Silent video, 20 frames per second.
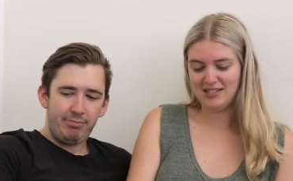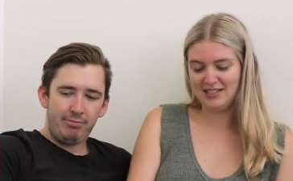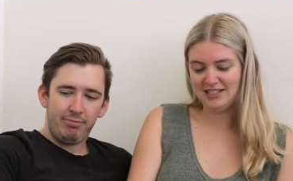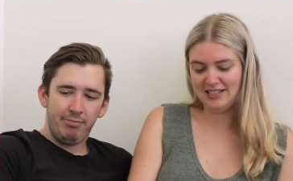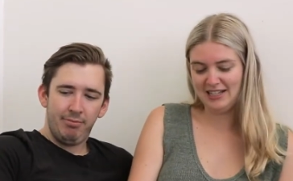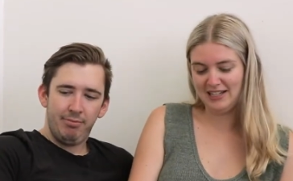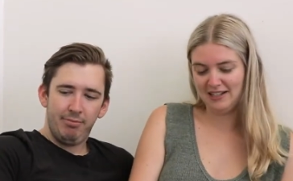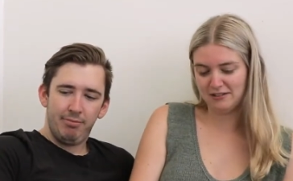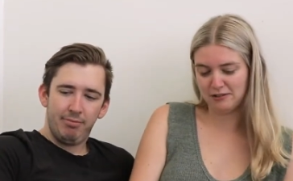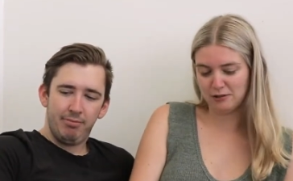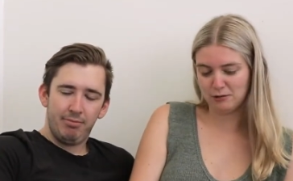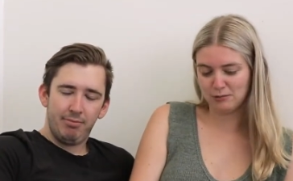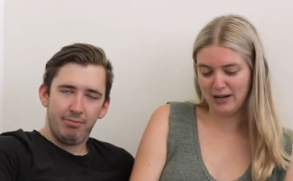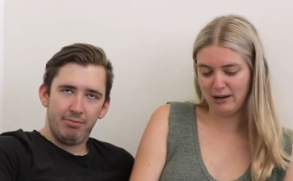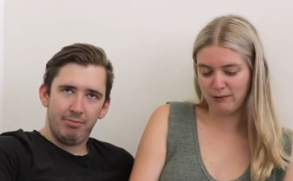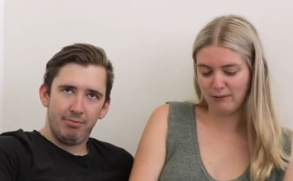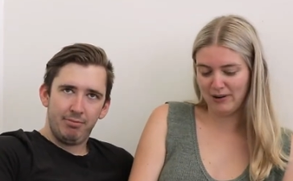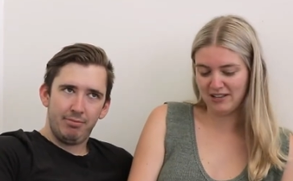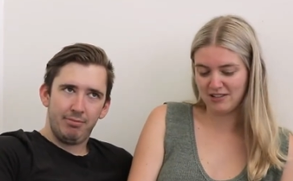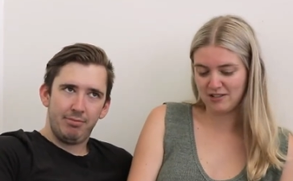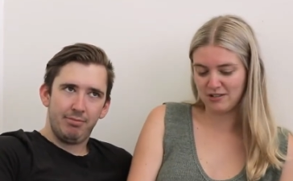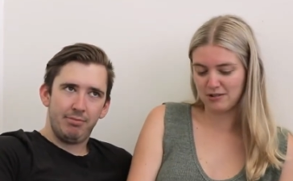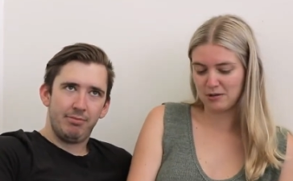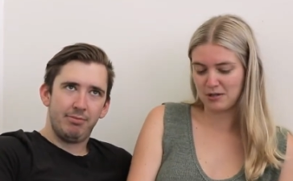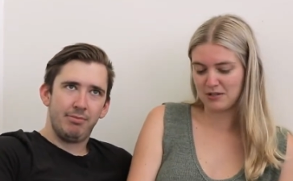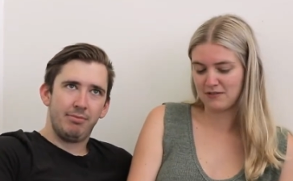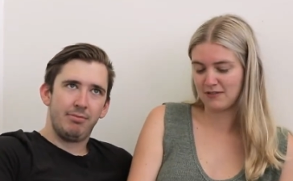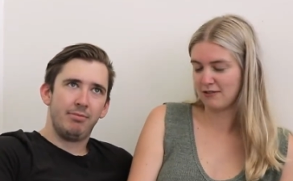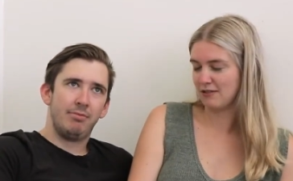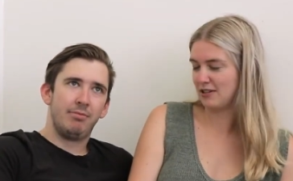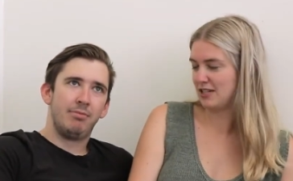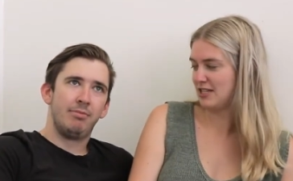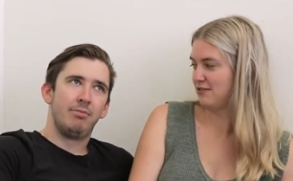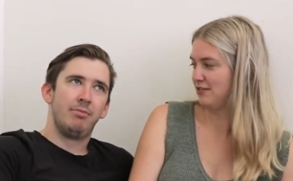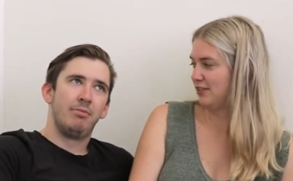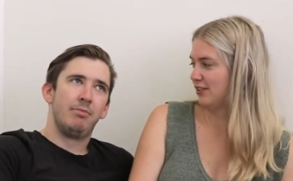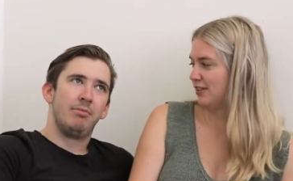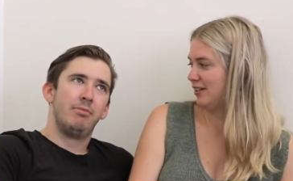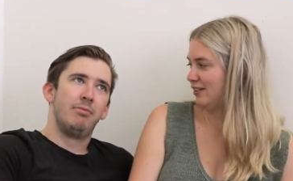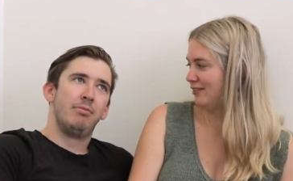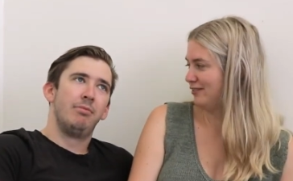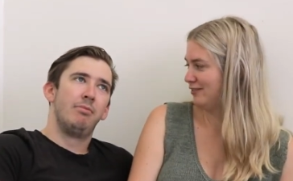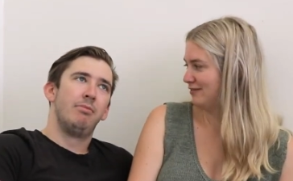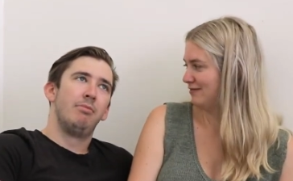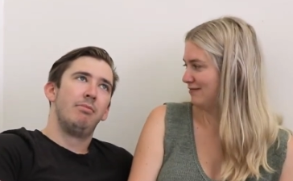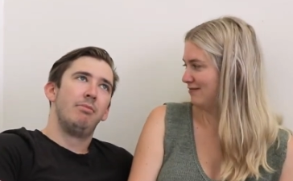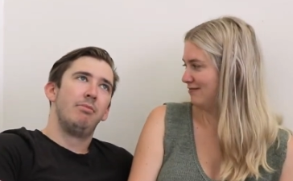Speaker 1: a year or wear wet socks for the rest of your life?